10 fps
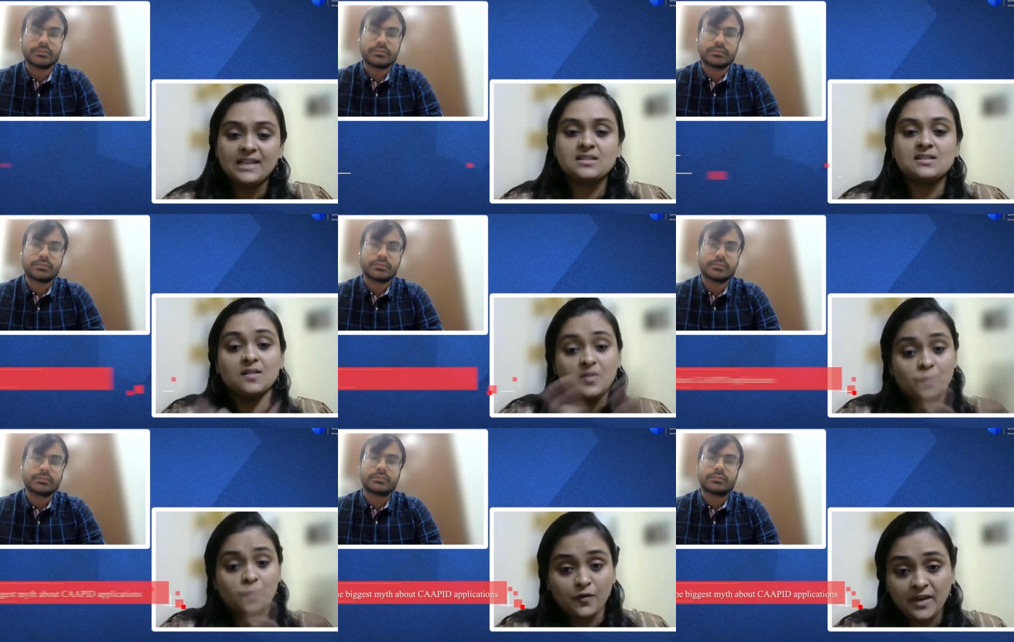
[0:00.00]
Speaker 1: needs a certain
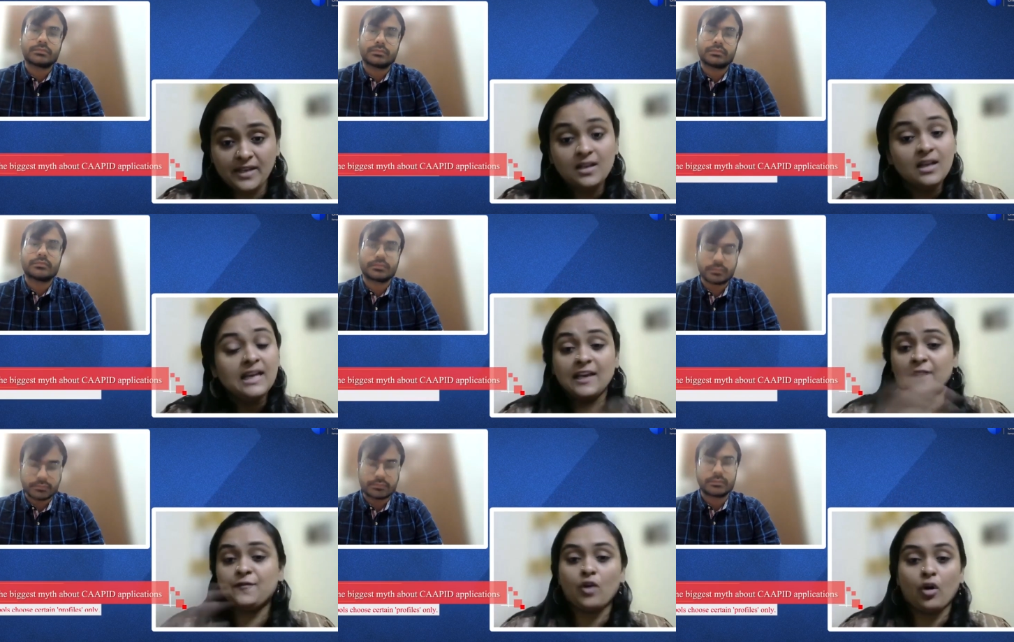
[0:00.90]
profile.
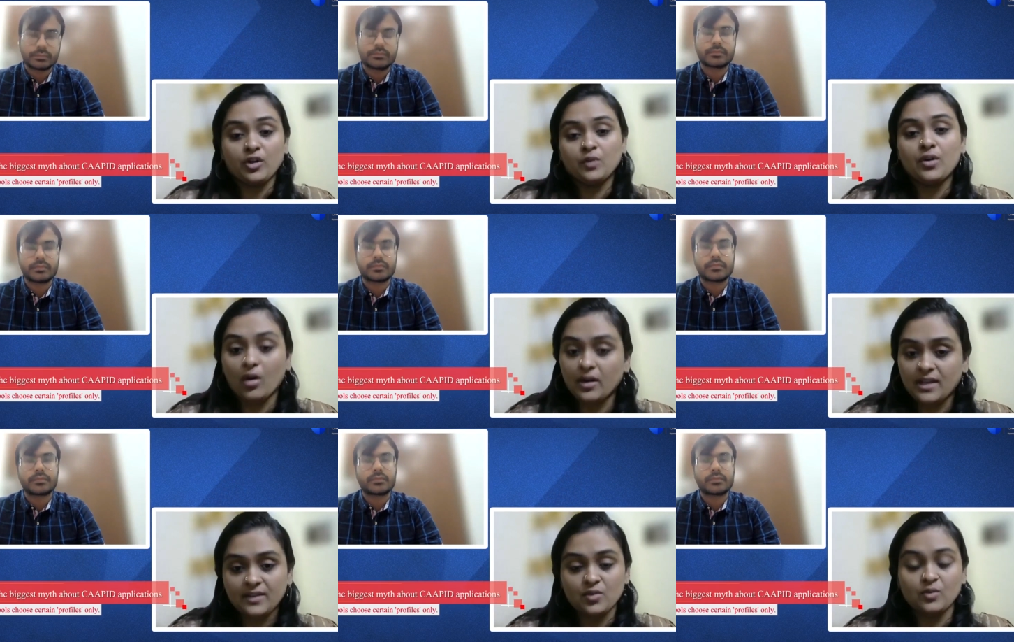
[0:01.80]
If not, you would not
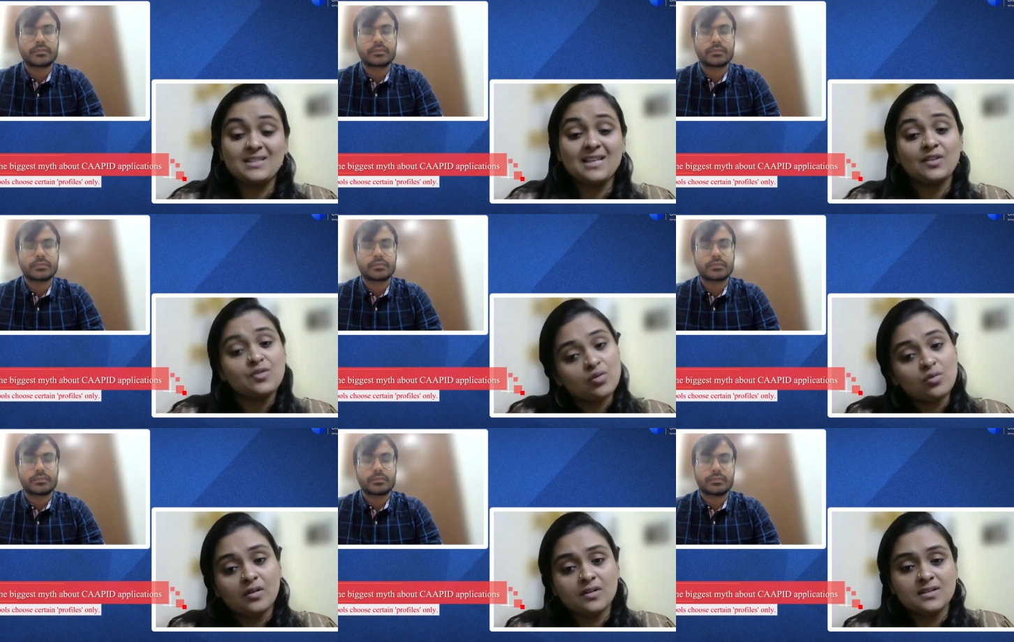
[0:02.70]
get through. Is that true
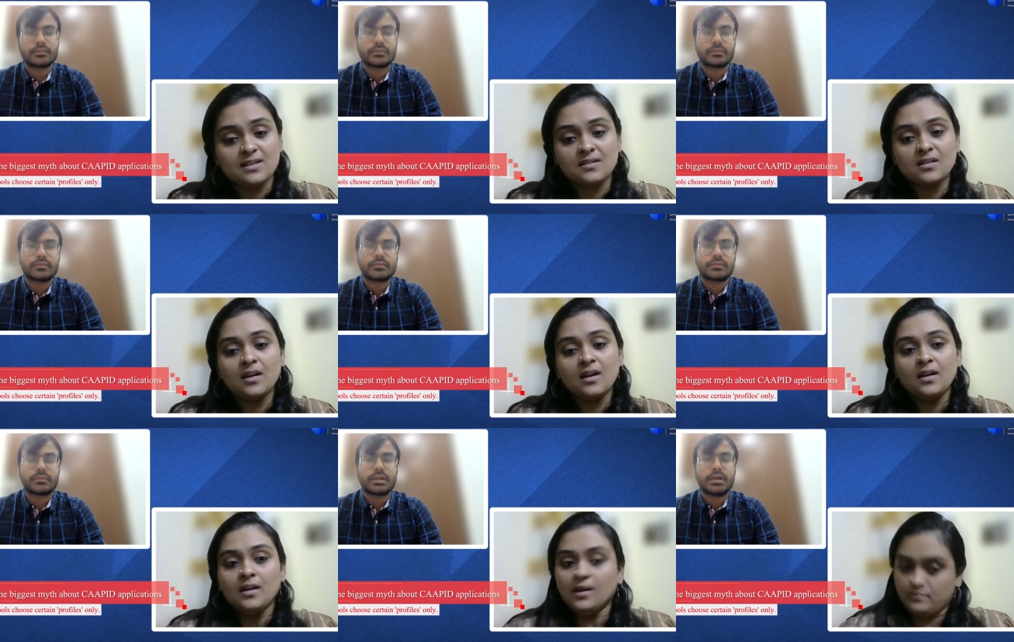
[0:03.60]
or is it
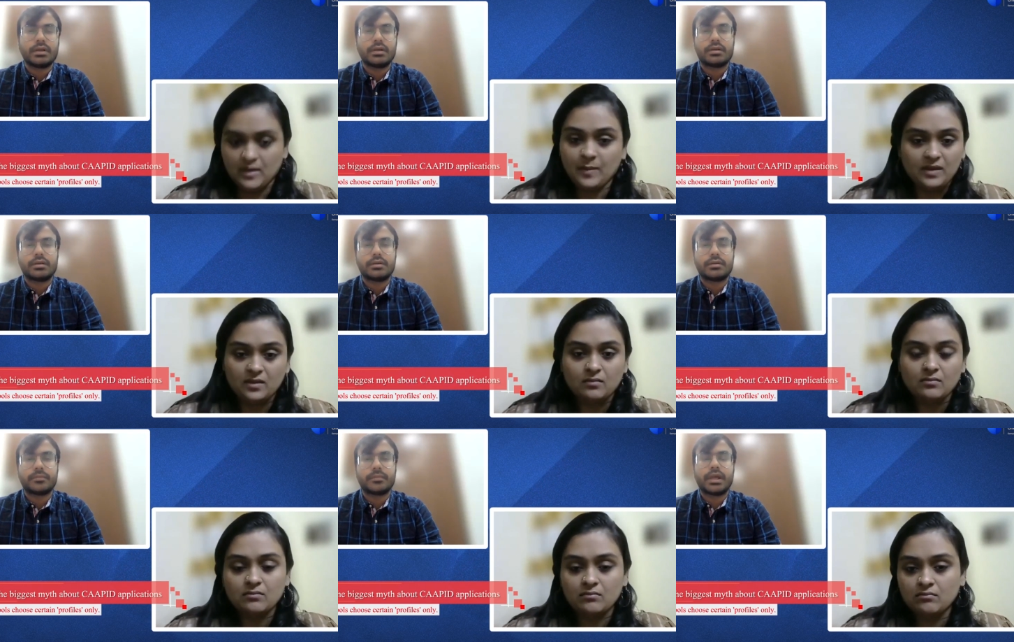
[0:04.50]
a myth?
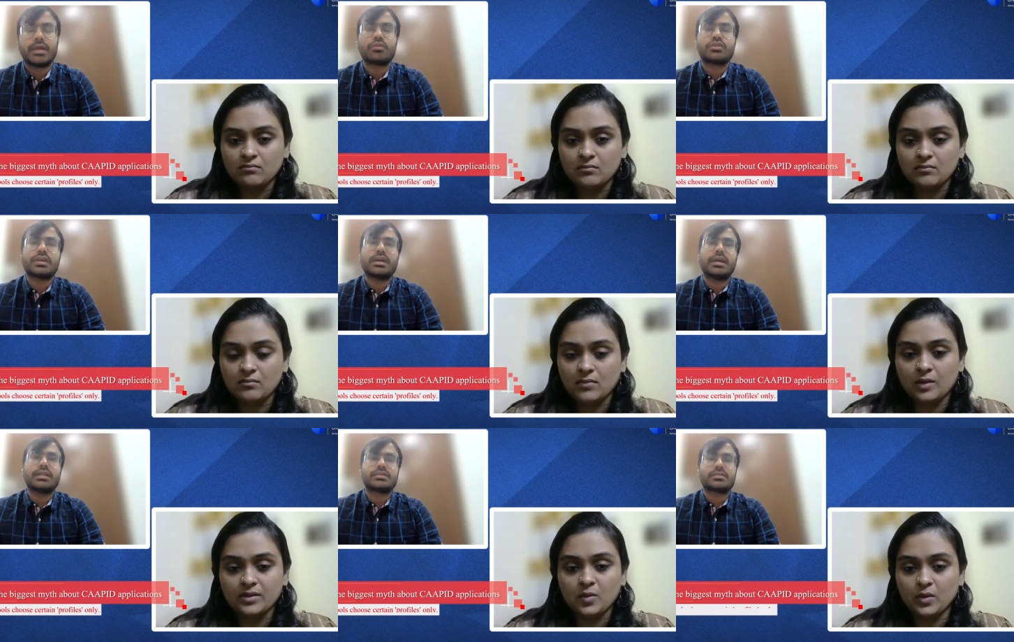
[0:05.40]
Speaker 2: I would
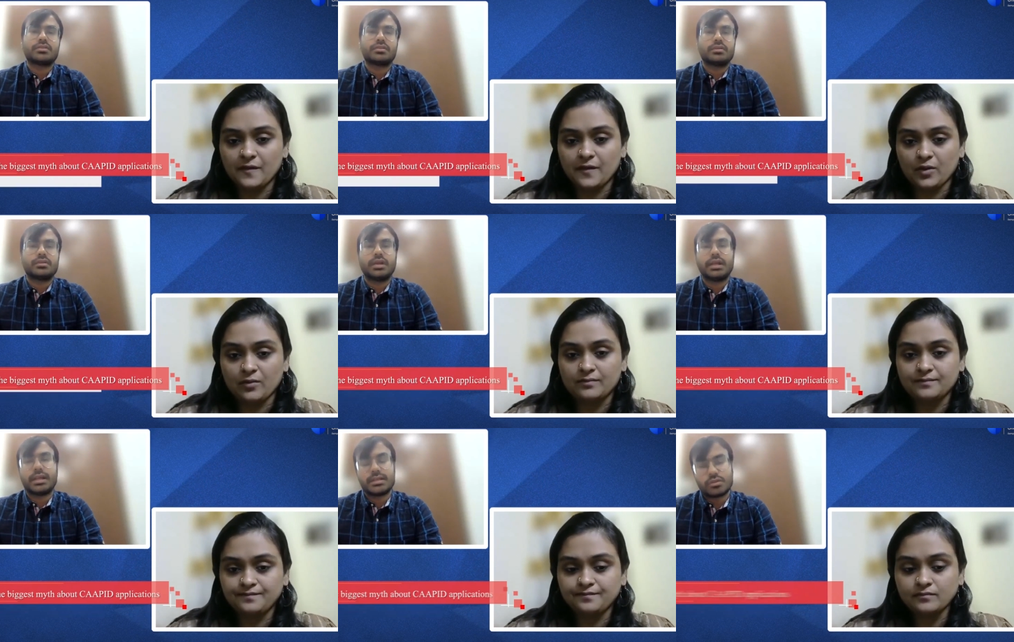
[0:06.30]
say it's
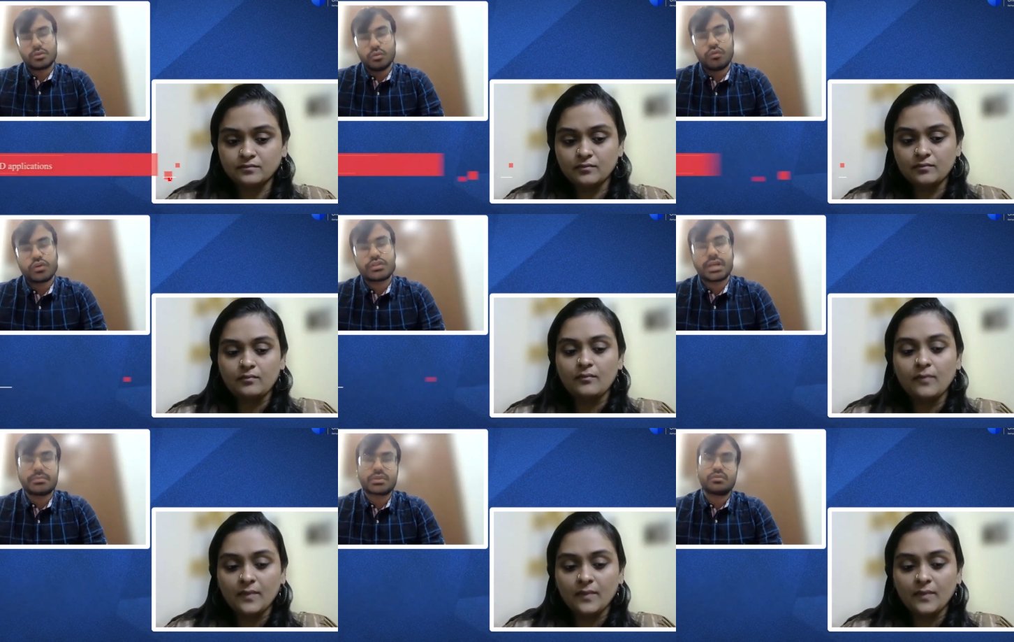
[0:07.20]
it is true for
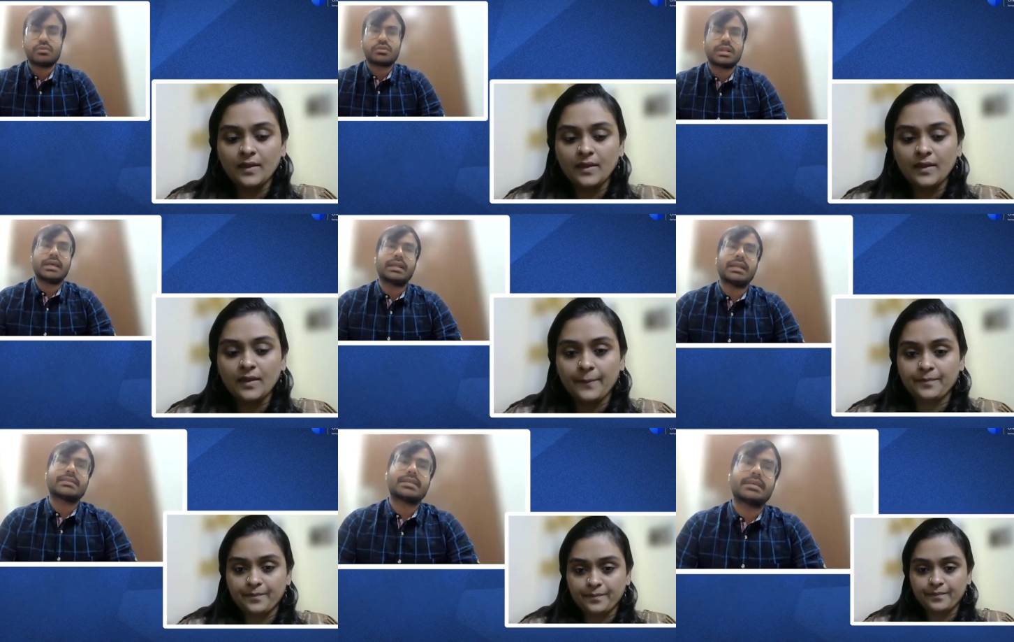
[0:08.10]
some schools
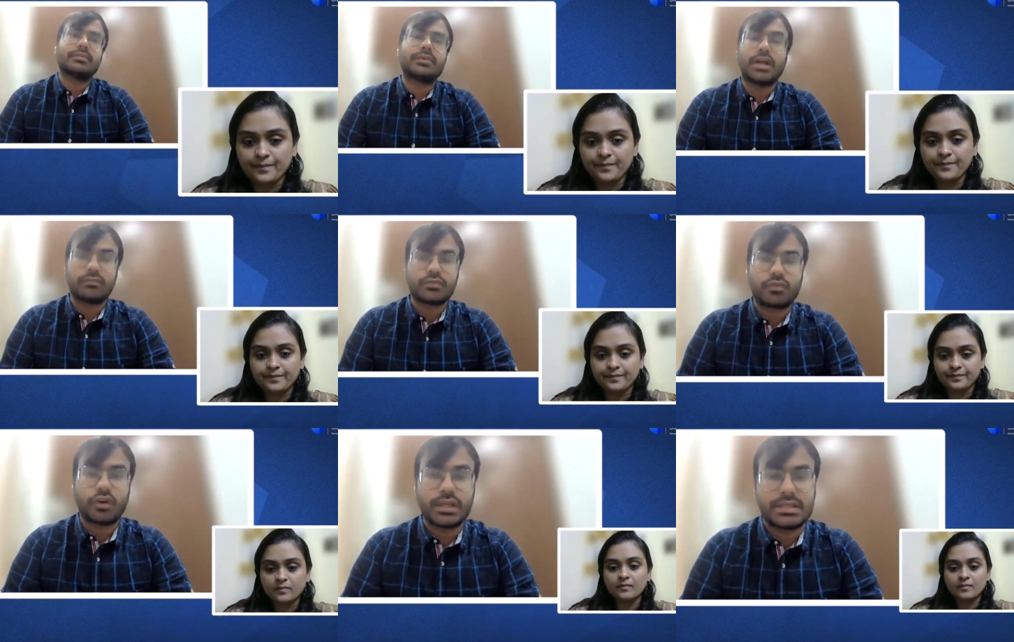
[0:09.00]
like let's say
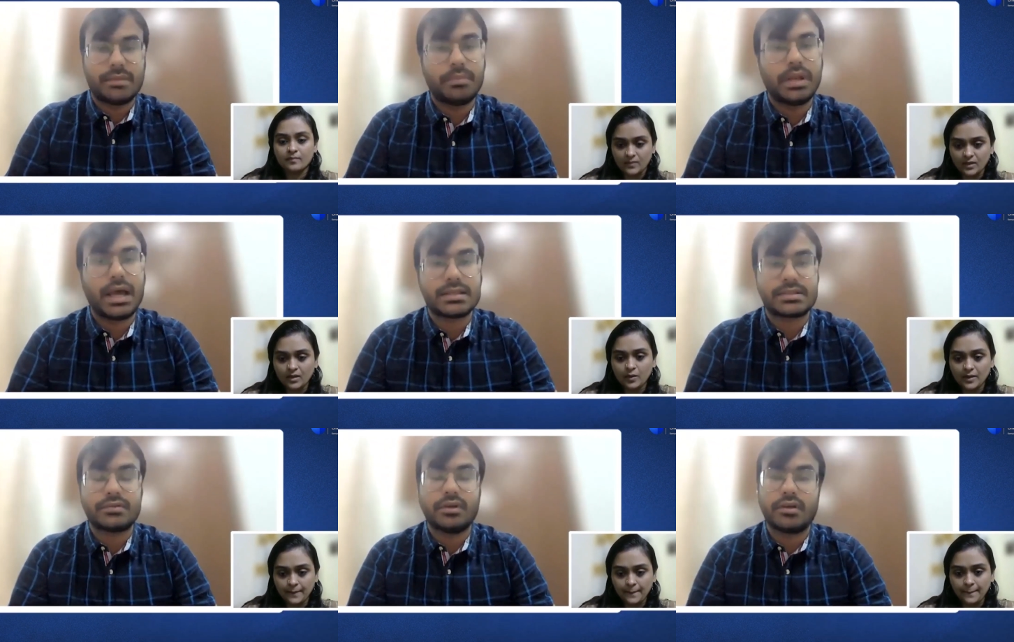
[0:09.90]
tufts for example
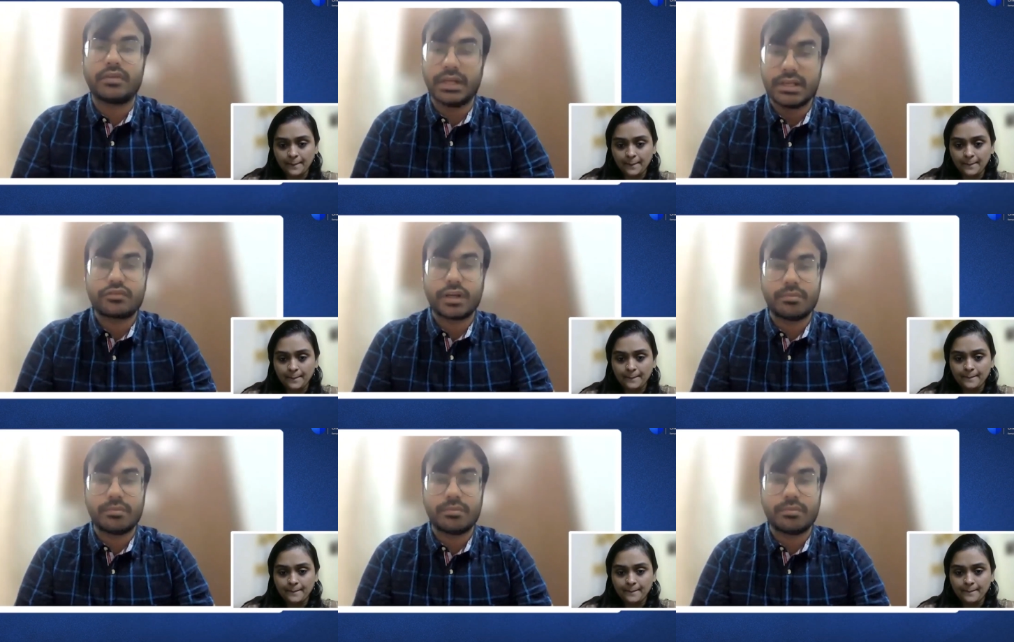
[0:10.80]
has a really